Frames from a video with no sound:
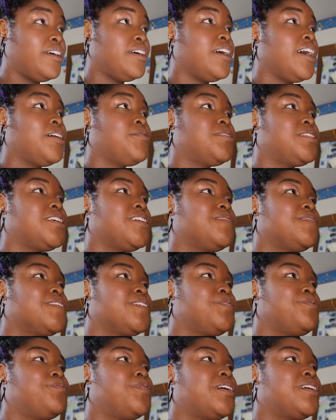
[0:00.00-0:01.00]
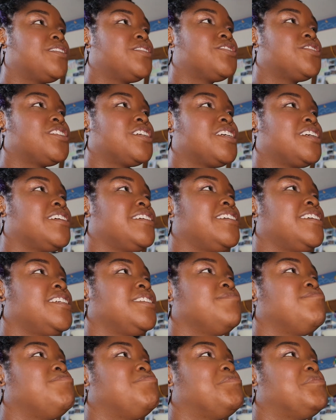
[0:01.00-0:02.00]
I was definitely
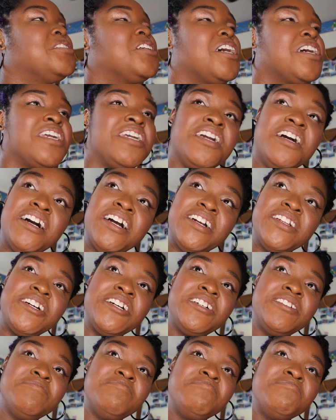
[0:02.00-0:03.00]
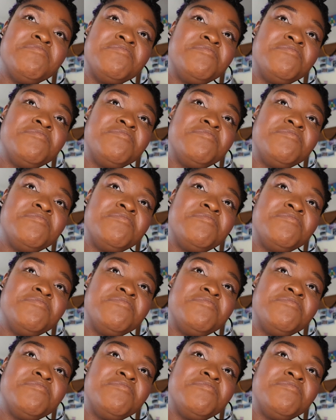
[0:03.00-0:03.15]
watching Jackie Aina,